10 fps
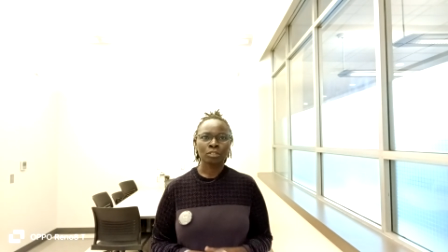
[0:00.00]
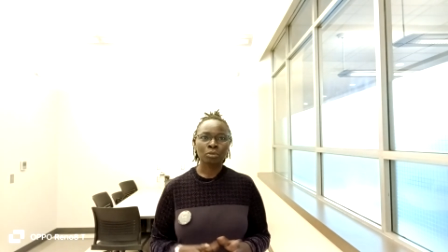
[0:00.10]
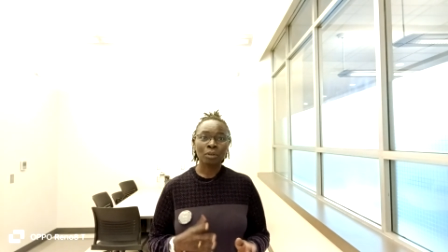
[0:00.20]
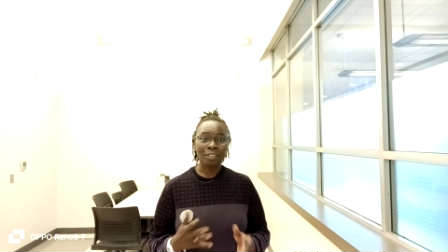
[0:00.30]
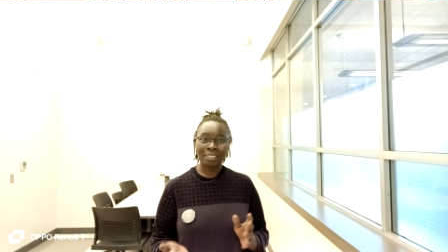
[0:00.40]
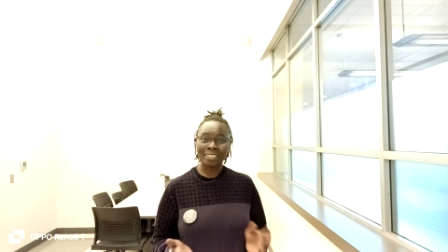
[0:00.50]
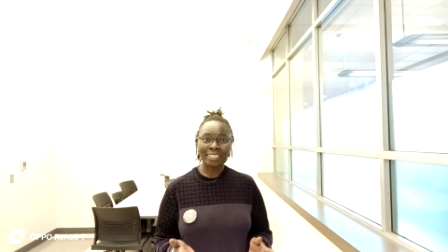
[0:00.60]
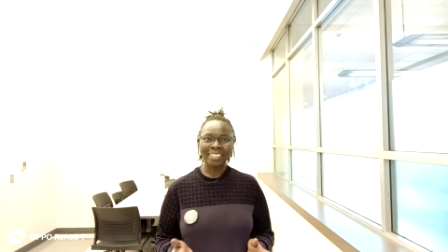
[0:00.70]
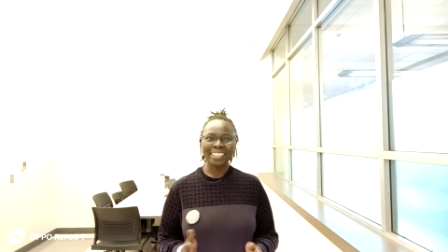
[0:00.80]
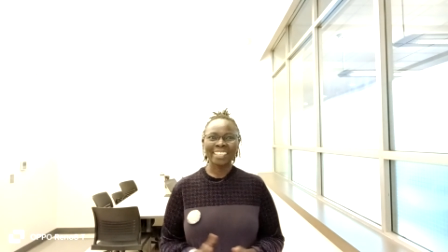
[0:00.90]
2 or
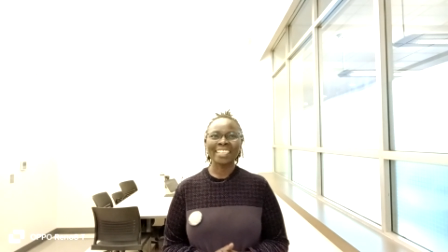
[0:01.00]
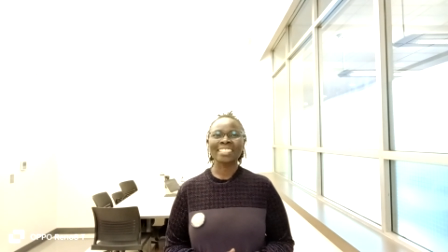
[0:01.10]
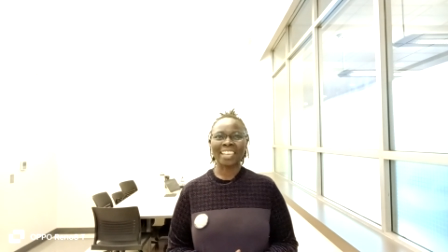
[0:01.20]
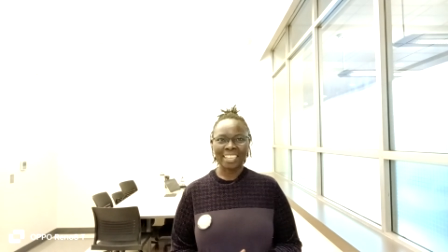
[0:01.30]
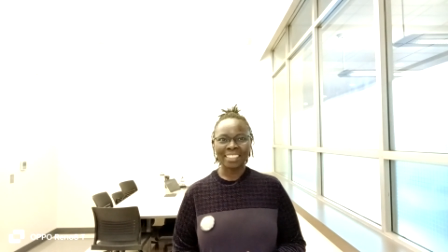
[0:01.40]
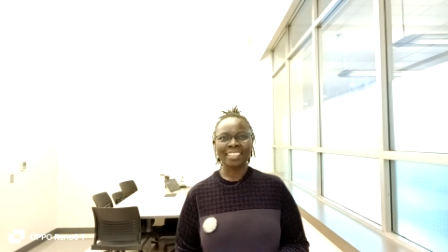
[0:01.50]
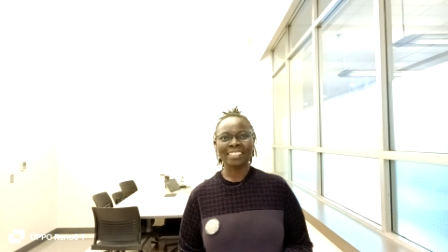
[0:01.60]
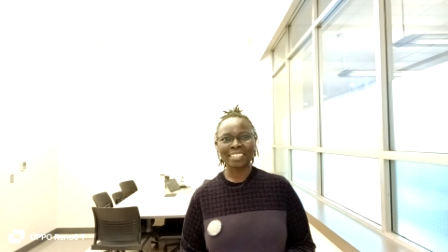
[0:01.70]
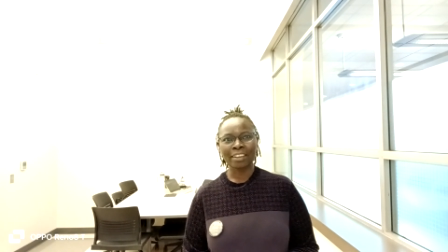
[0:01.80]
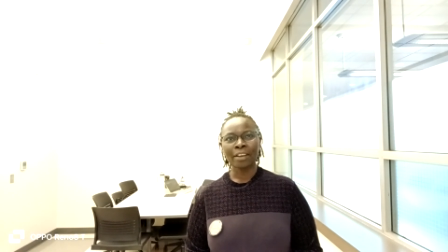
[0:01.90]
3, yes, I
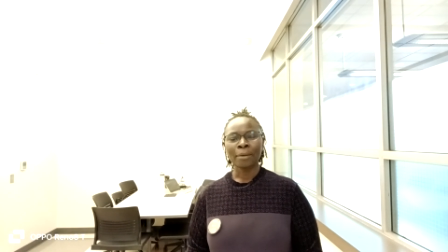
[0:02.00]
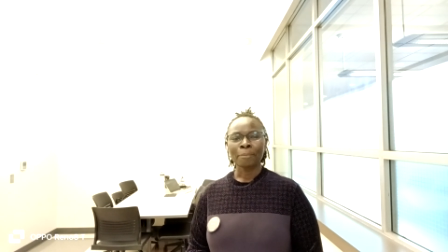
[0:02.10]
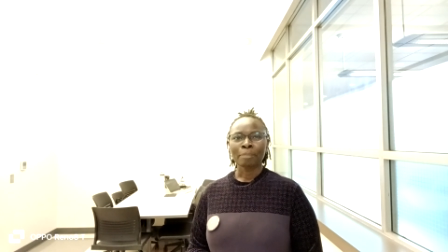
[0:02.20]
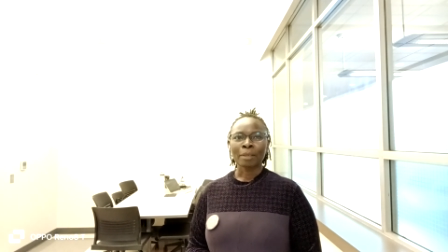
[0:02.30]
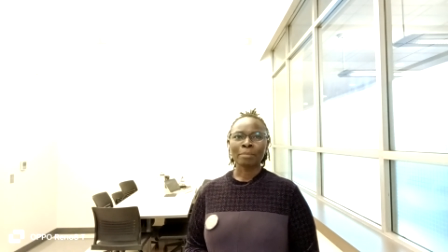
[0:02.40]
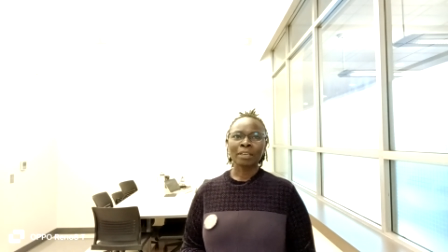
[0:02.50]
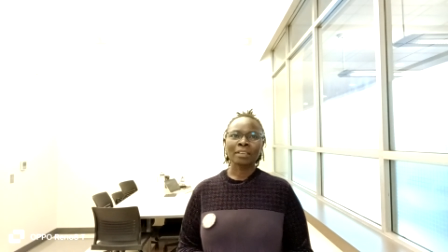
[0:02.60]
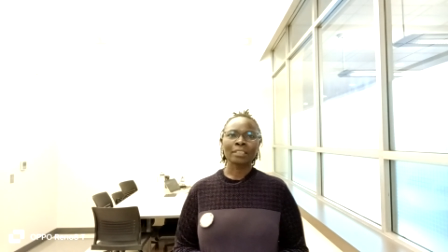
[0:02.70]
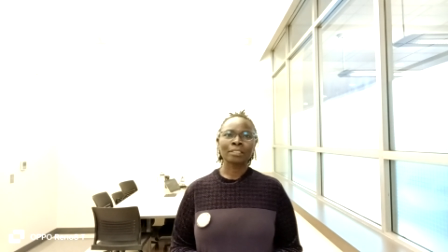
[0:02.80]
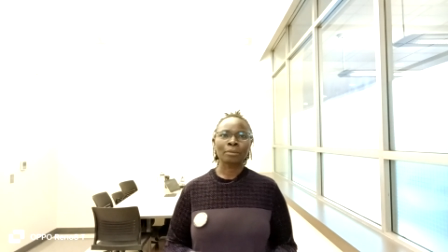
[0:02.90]
think so
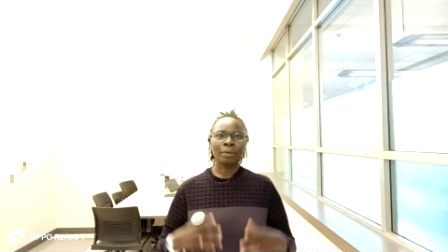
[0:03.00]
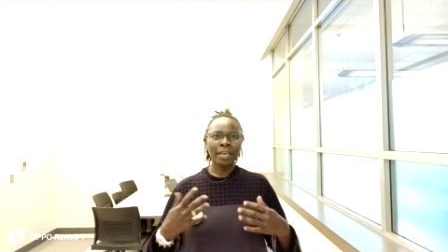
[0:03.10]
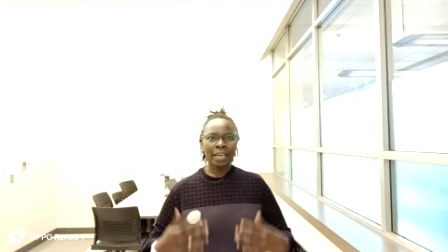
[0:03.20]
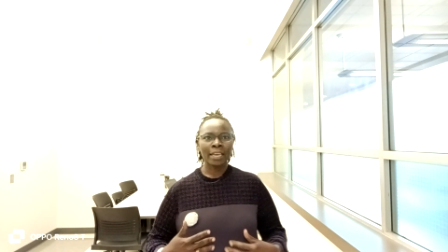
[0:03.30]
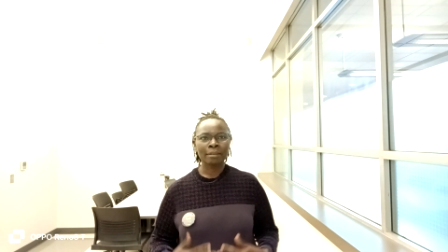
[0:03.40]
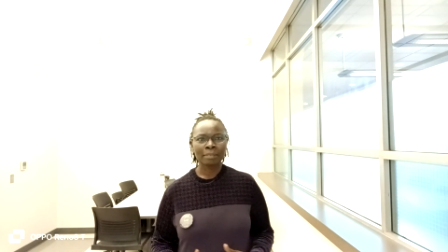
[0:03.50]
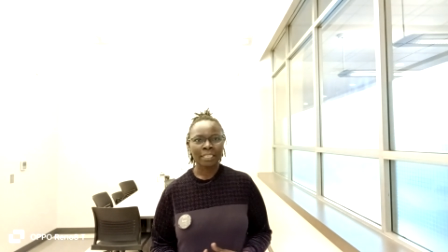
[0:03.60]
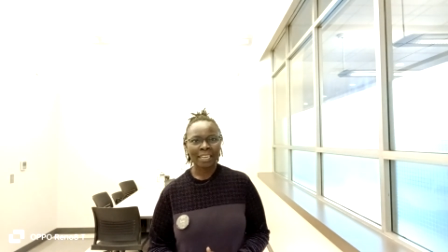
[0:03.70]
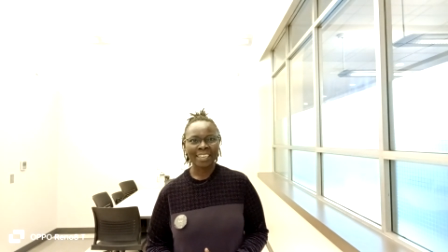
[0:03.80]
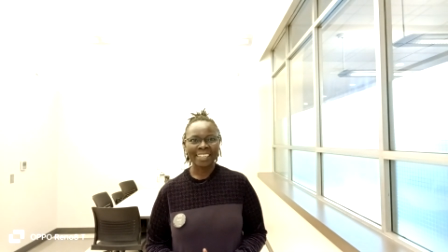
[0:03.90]
because where I am
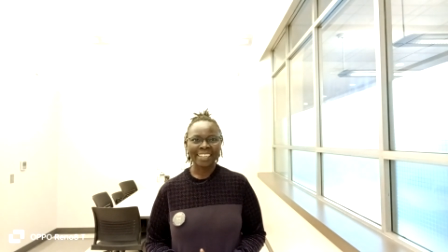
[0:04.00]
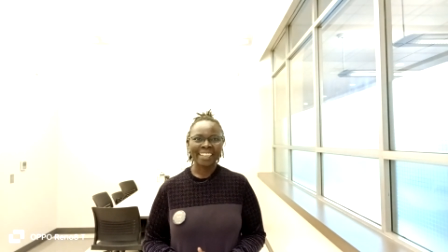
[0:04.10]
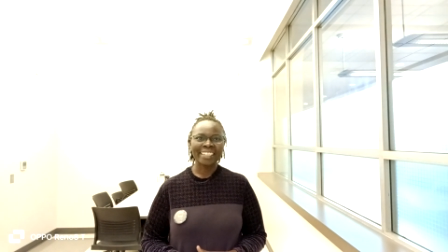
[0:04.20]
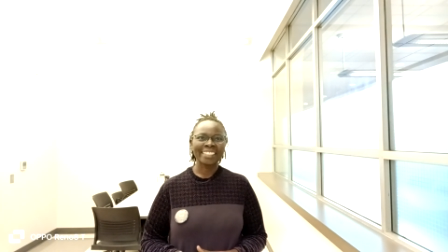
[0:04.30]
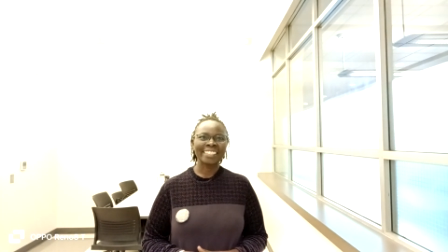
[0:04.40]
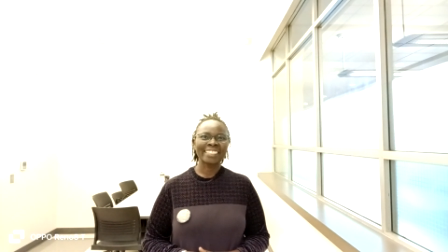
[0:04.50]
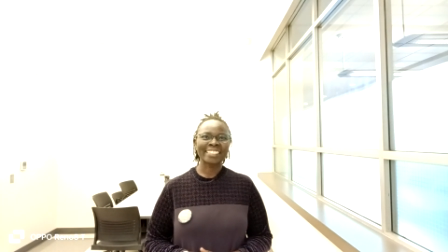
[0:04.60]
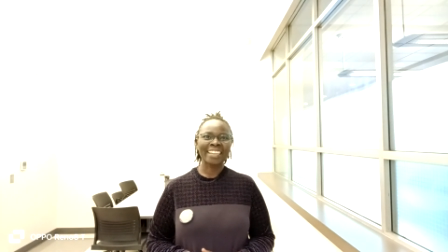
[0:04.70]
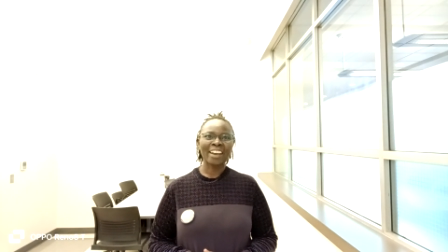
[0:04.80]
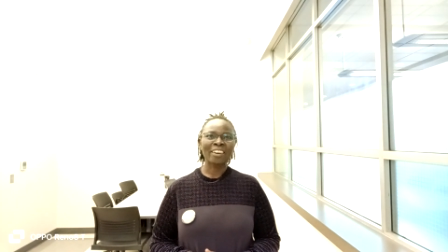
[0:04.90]
in Canada, it
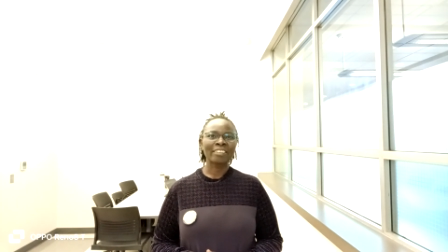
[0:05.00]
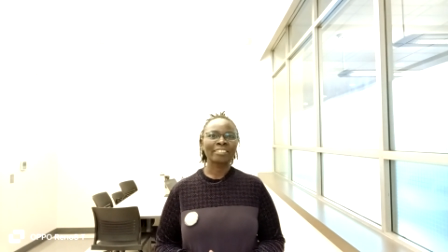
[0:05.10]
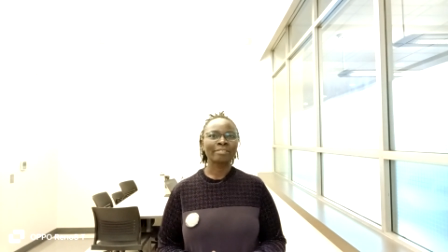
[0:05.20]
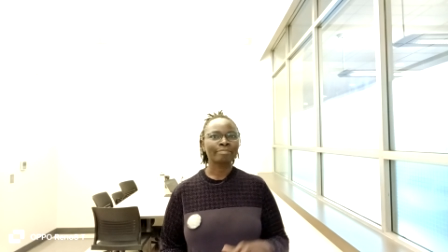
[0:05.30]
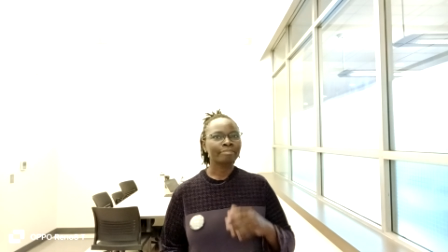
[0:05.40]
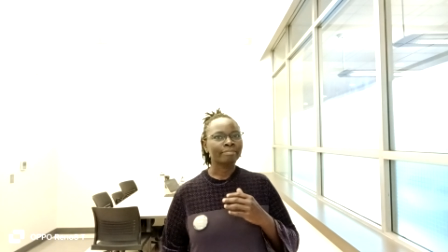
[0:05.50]
is now